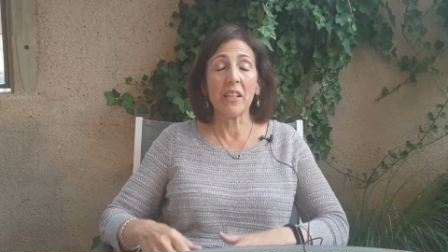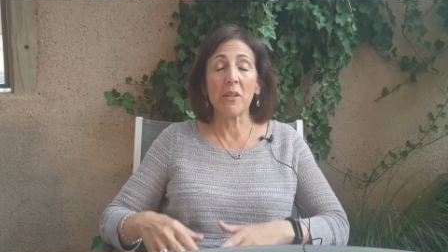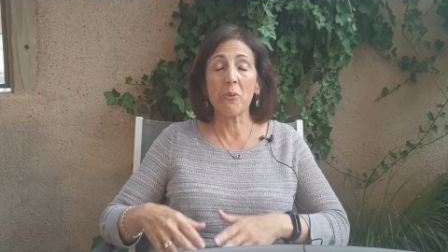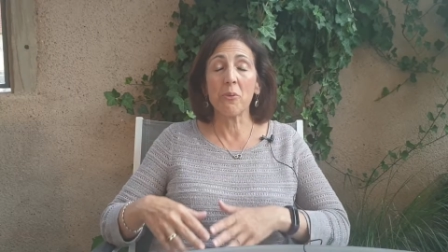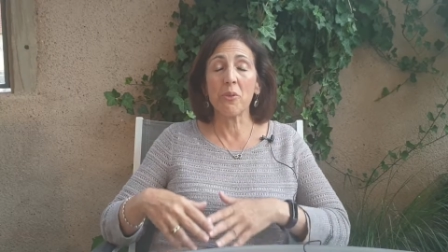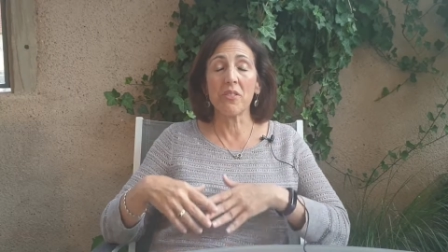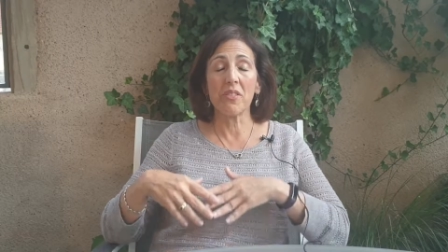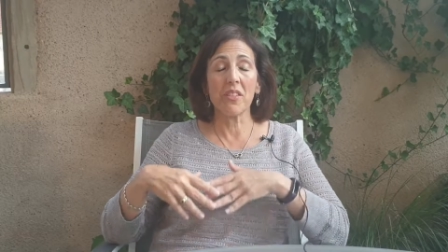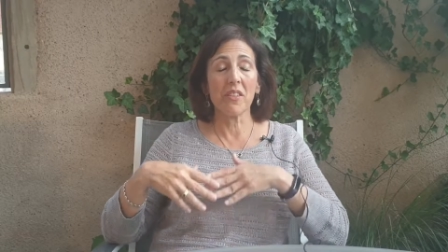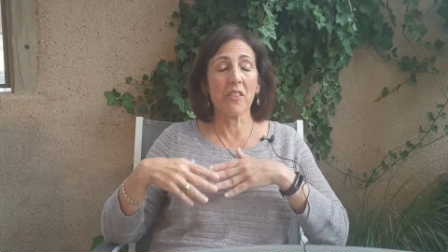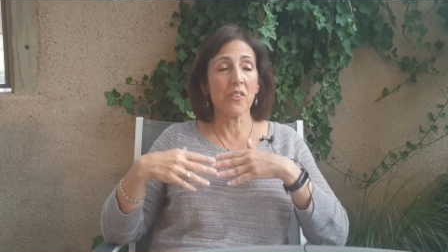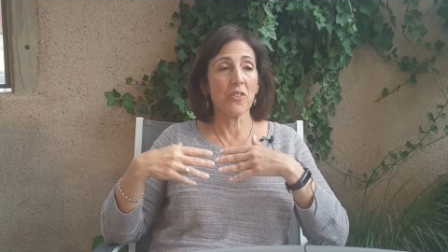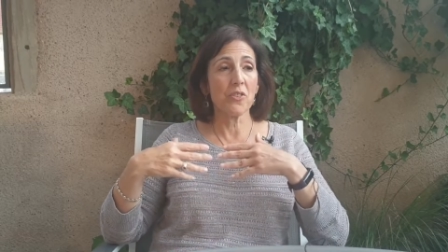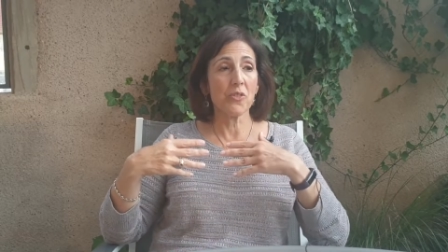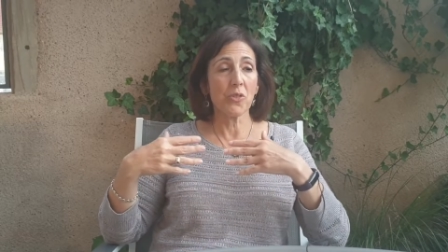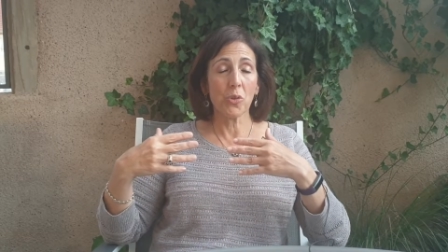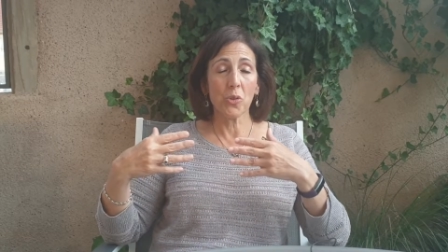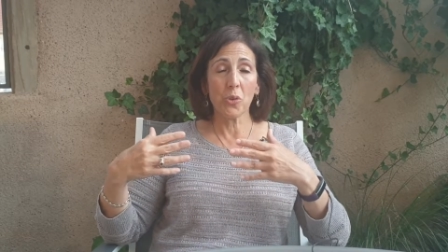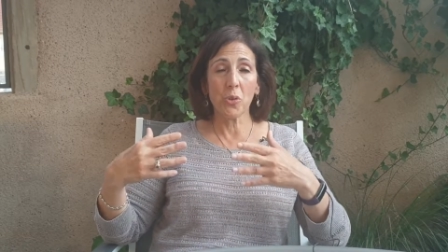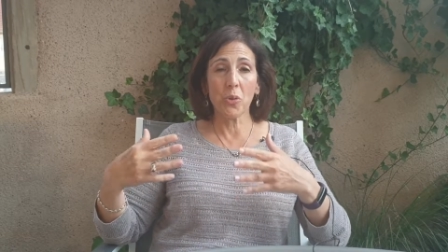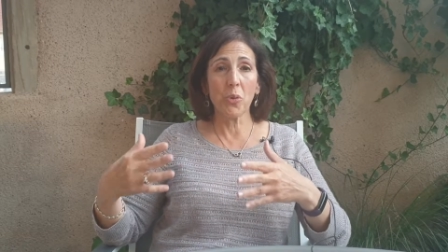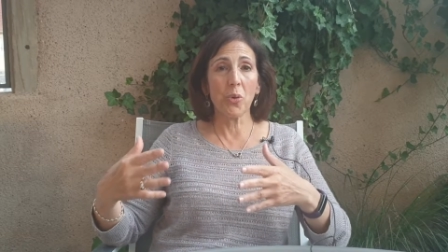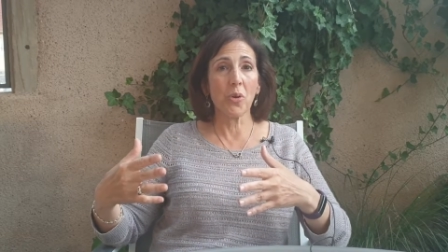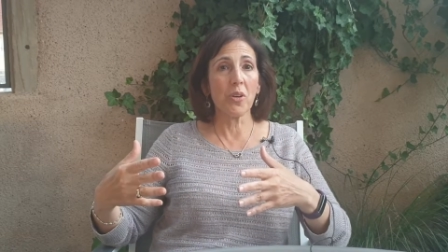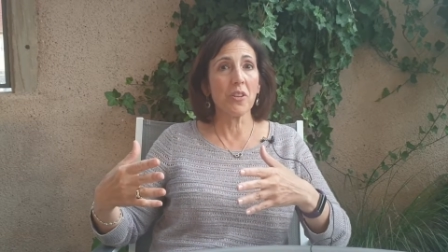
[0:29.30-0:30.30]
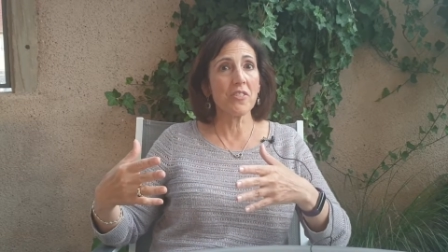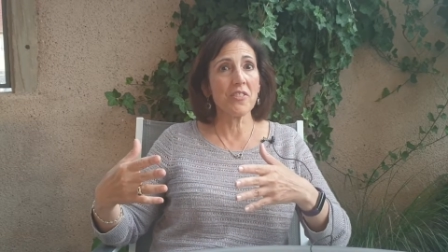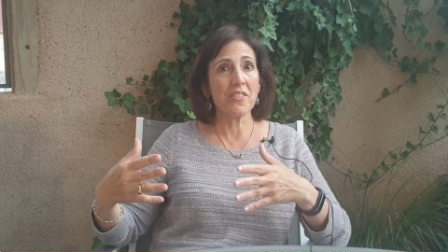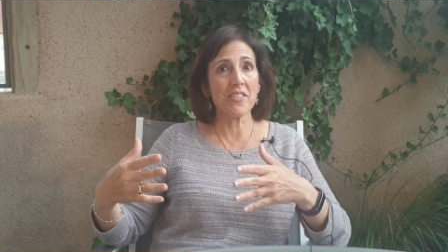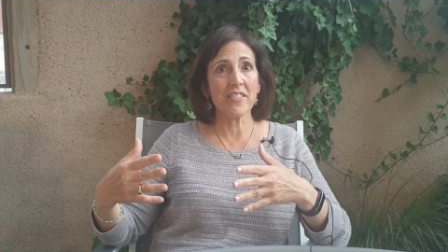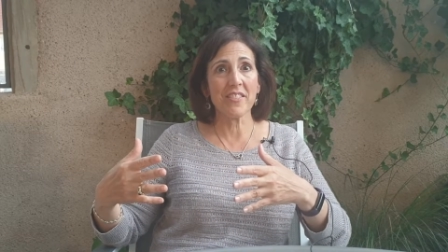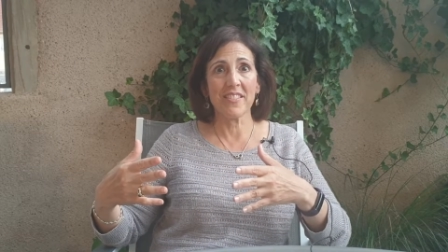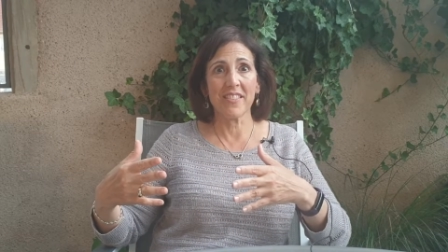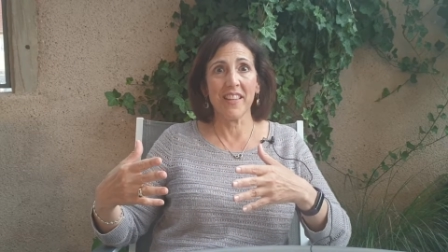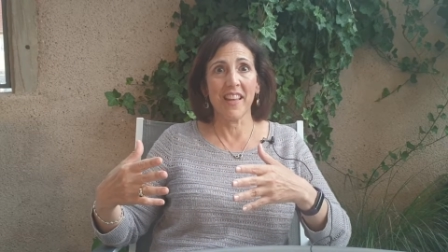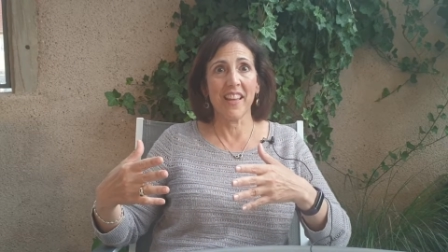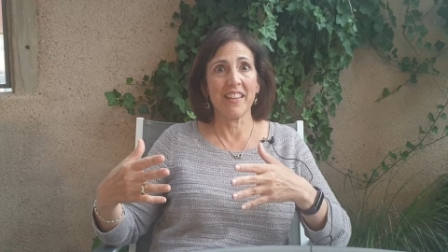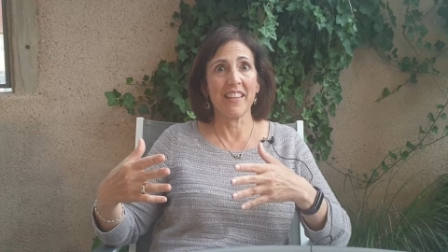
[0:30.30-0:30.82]
It was in this gorgeous
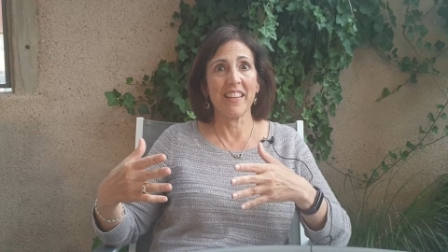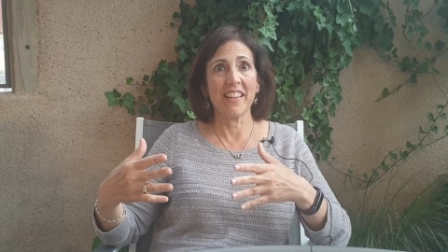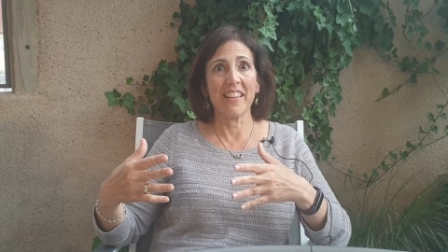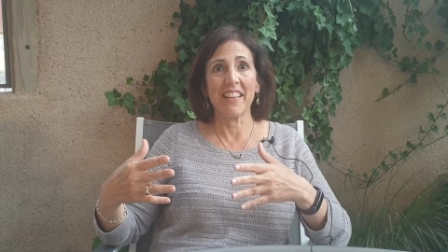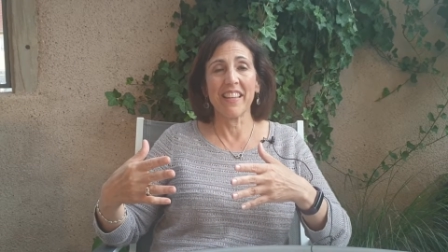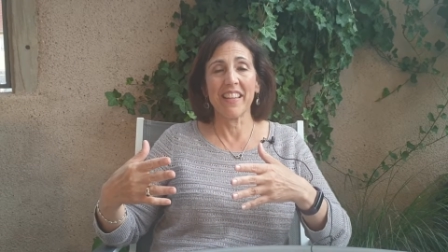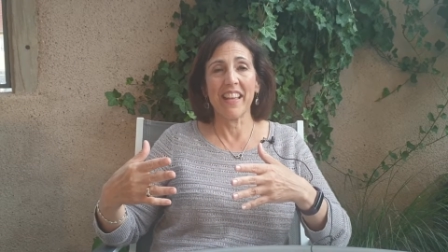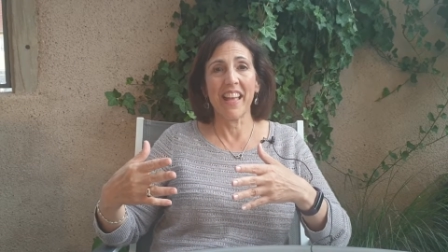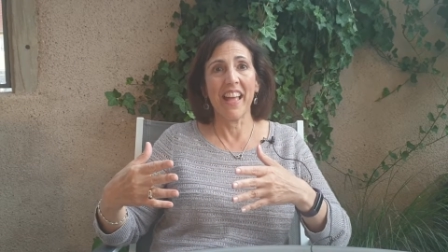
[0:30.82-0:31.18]
setting,